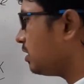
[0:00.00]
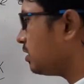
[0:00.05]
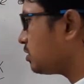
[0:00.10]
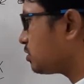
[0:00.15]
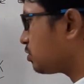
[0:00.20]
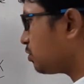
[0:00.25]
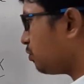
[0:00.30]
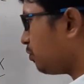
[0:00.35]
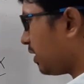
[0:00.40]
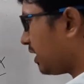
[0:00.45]

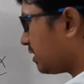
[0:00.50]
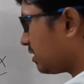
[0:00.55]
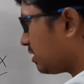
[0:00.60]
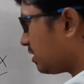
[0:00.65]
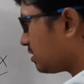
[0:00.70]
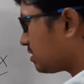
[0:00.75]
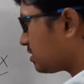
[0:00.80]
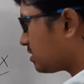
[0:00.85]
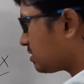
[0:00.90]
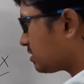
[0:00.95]
So, when the
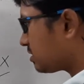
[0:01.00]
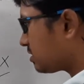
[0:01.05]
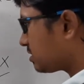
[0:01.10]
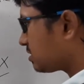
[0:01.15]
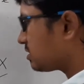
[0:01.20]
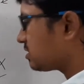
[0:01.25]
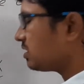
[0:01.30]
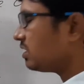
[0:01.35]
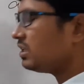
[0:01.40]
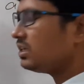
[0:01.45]

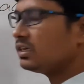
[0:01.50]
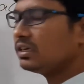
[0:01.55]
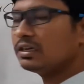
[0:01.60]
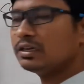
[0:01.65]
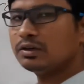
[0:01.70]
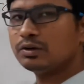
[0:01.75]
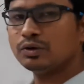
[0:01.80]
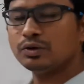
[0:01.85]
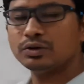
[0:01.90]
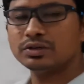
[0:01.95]

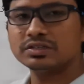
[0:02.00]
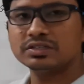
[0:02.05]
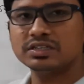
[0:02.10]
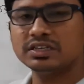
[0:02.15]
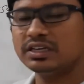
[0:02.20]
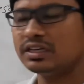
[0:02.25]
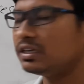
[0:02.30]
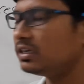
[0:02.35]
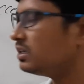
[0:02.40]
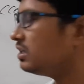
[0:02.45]
node
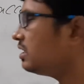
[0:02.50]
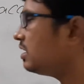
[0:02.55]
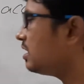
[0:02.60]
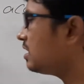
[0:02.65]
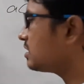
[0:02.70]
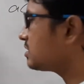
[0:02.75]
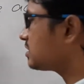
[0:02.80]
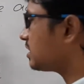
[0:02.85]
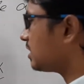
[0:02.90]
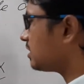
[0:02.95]
C
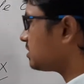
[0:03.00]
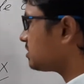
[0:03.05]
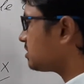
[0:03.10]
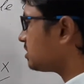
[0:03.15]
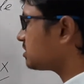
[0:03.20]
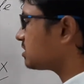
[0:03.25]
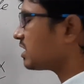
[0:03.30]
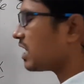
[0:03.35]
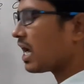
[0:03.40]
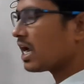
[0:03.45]
sends the
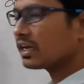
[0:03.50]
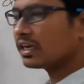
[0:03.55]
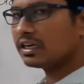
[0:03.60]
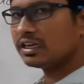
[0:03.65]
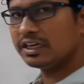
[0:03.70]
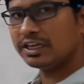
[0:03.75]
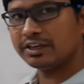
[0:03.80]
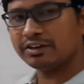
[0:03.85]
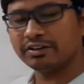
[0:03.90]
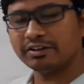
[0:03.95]
channel,
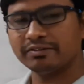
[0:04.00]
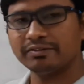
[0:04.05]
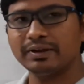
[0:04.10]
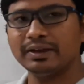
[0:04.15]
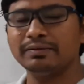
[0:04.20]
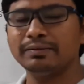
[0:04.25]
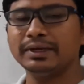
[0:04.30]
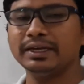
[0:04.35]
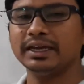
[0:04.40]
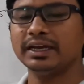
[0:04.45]
it will
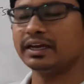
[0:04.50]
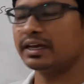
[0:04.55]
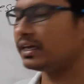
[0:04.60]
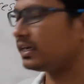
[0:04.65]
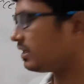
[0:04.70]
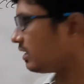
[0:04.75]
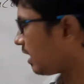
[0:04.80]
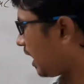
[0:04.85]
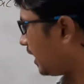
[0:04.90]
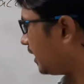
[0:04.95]
be
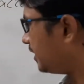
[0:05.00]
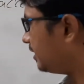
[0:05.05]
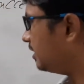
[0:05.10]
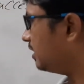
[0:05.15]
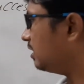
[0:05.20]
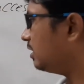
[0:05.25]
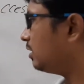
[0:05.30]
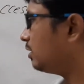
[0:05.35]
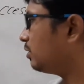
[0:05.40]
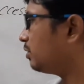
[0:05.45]
again idle.